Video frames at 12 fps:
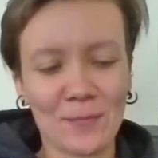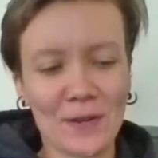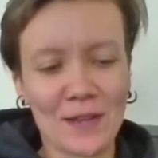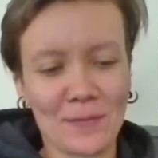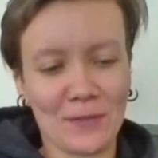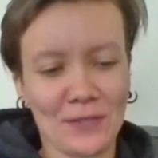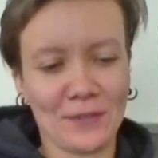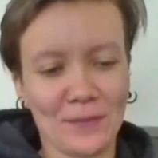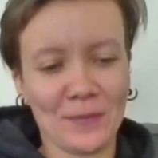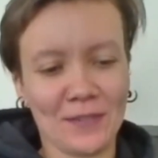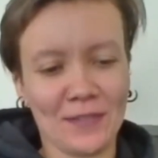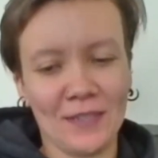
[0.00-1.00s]
no
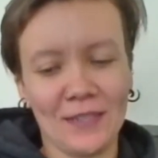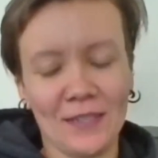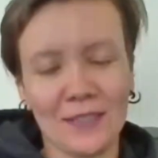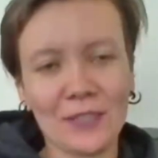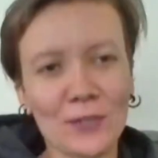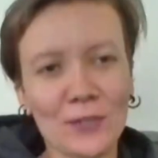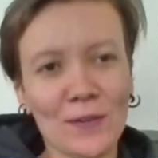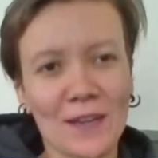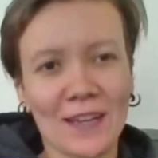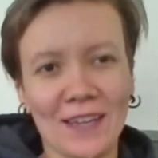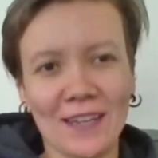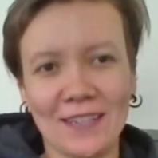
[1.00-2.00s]
problem. So
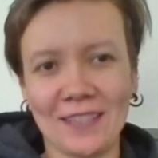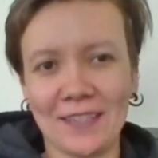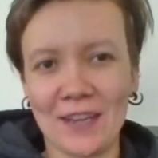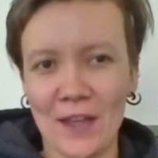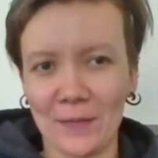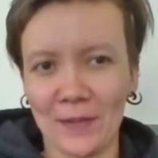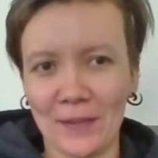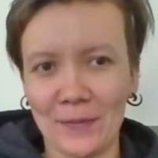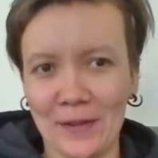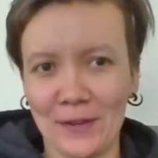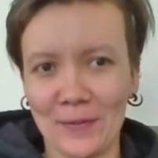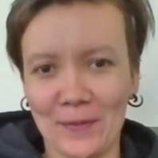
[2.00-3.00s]
I did not make a
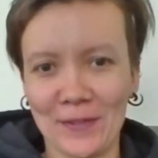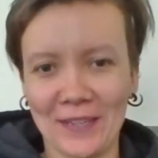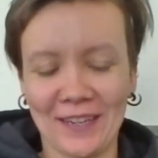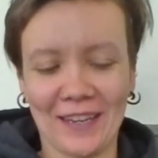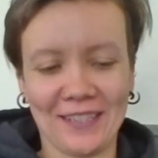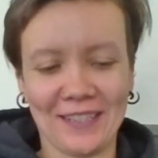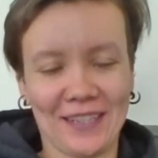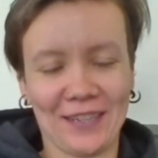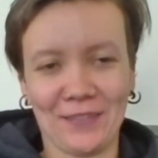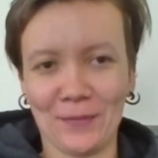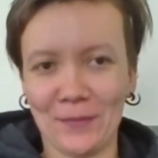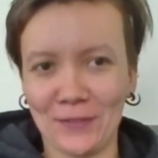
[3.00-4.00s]
PowerPoint. I just
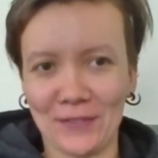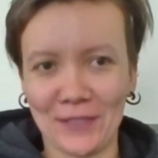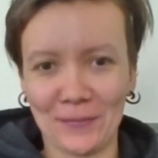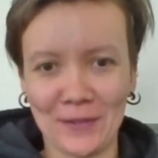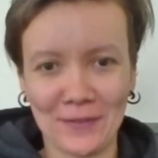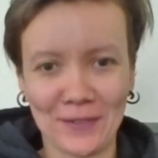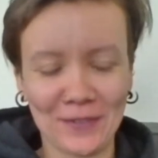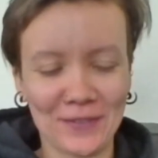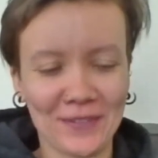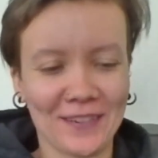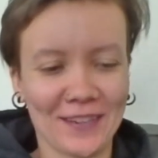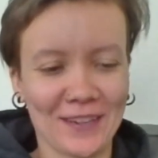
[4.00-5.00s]
have some notes on my
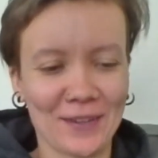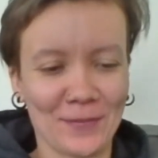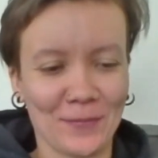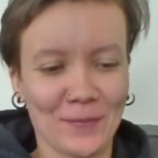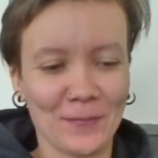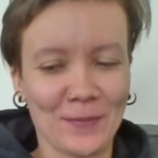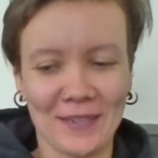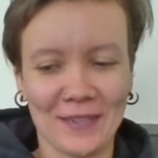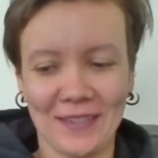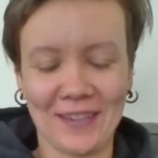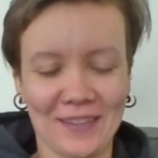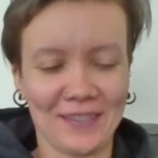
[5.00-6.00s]
phone,
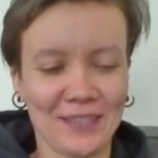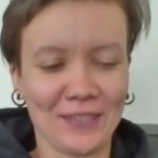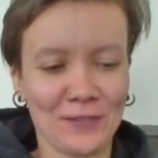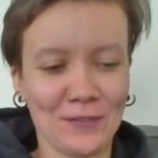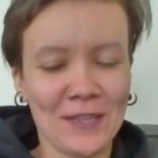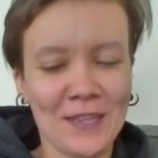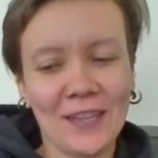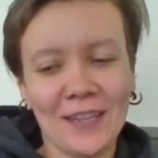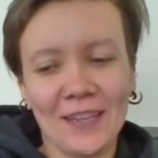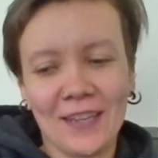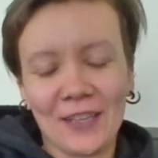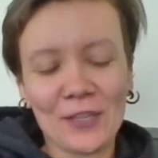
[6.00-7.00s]
but yeah, I'll tell you
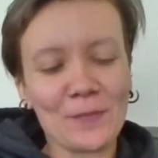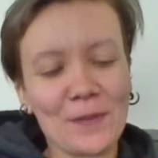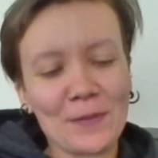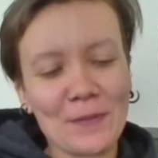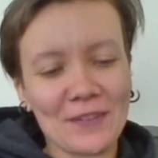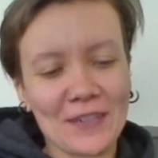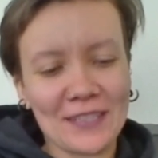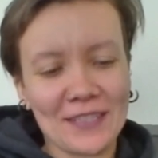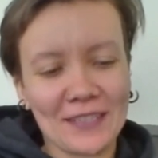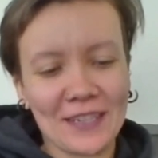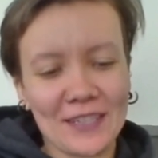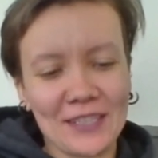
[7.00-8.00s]
a little bit about
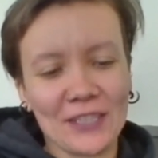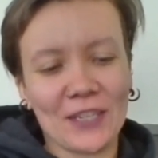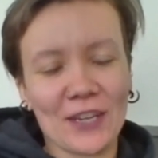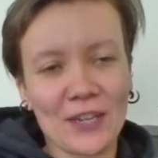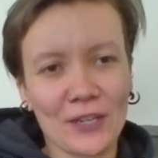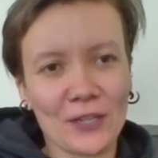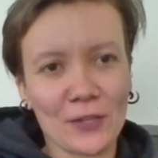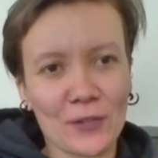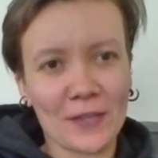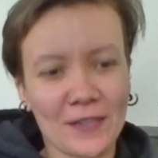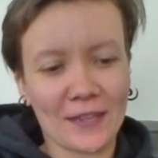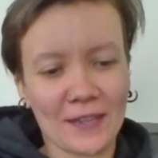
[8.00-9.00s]
Rising Tide
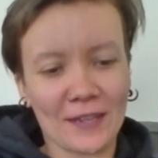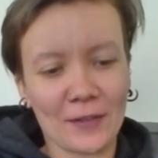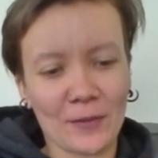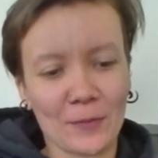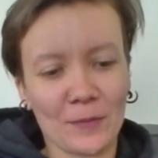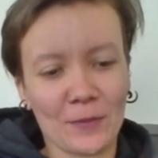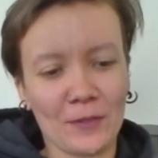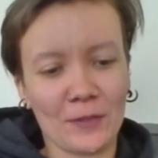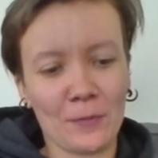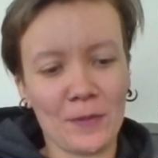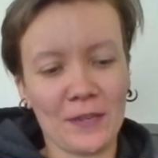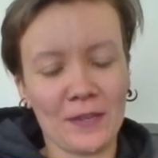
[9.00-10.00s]
Chicago.
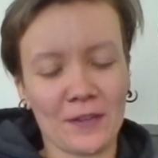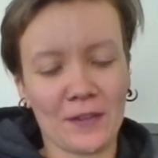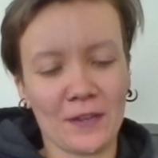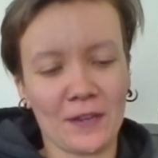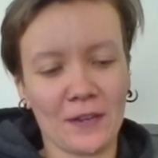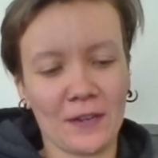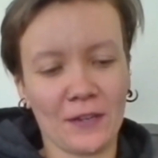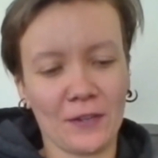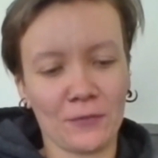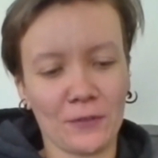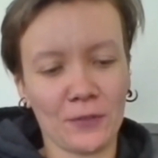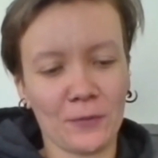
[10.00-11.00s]
We are a
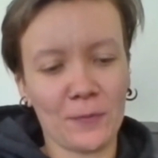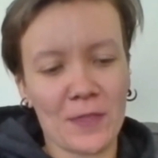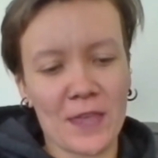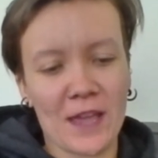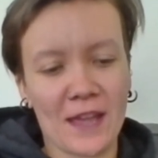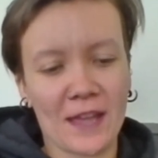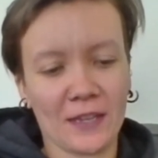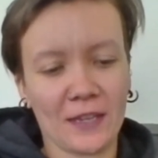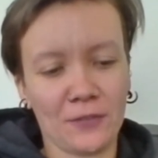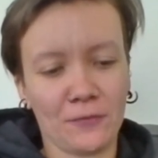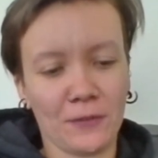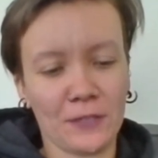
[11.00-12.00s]
group that
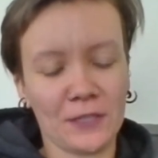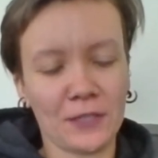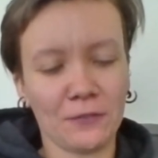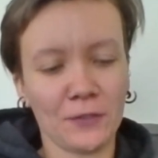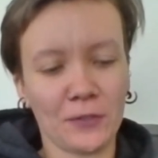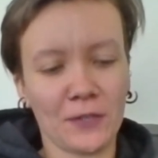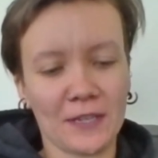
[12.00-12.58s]
confronts the root